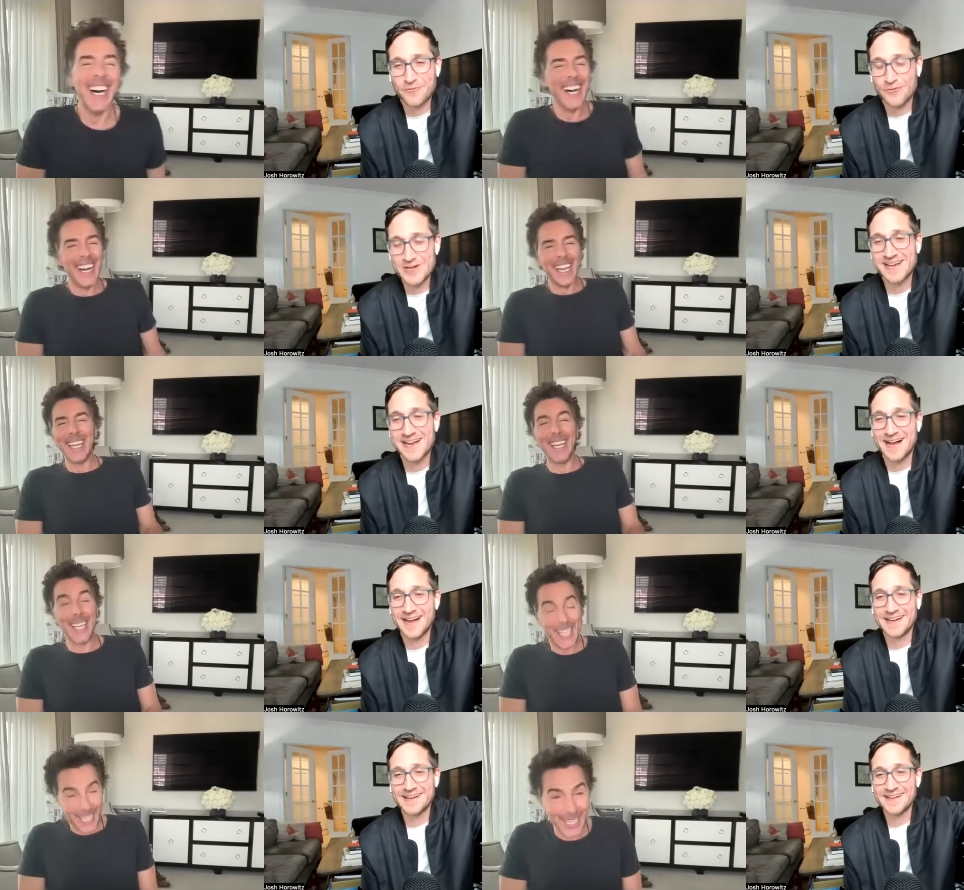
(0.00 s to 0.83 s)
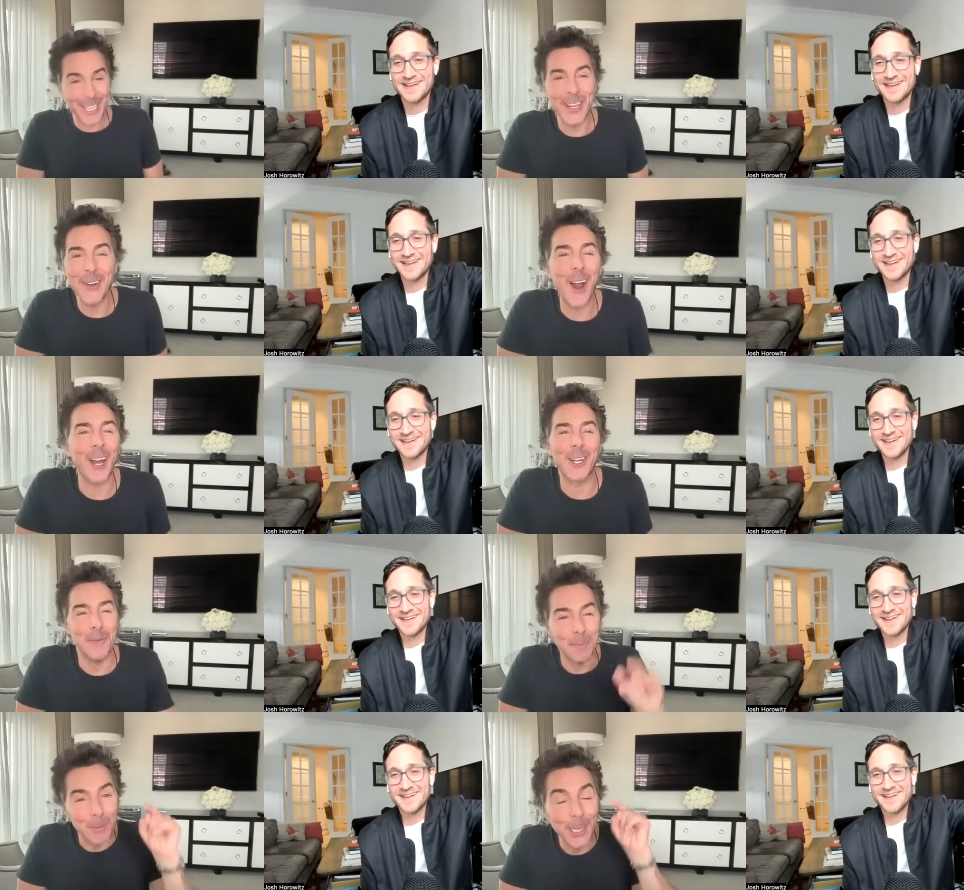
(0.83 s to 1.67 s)
Speaker 1: of Free Guy." You
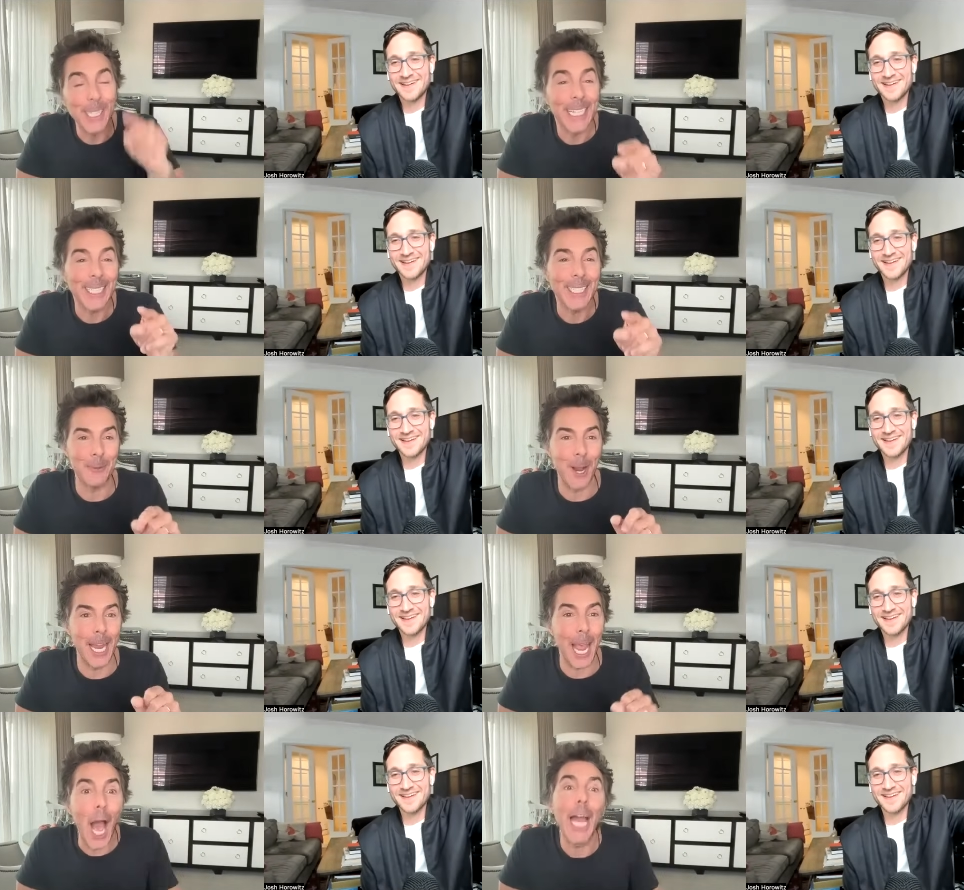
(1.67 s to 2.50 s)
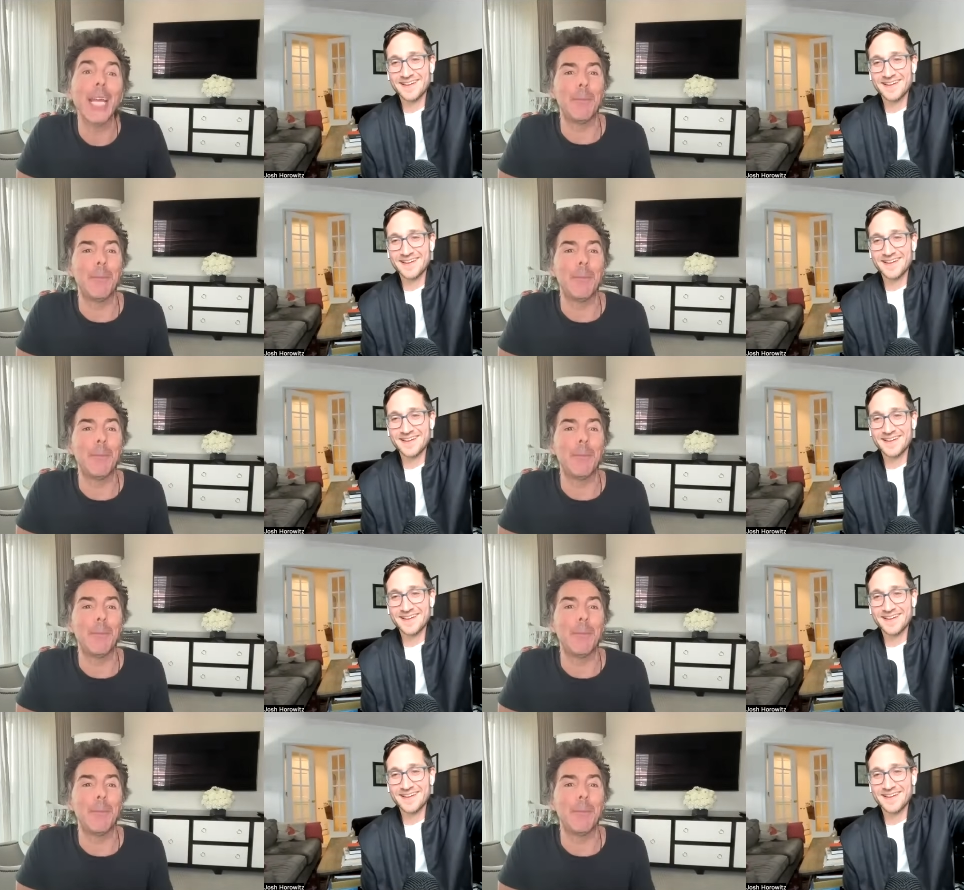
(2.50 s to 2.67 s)
are completely right. I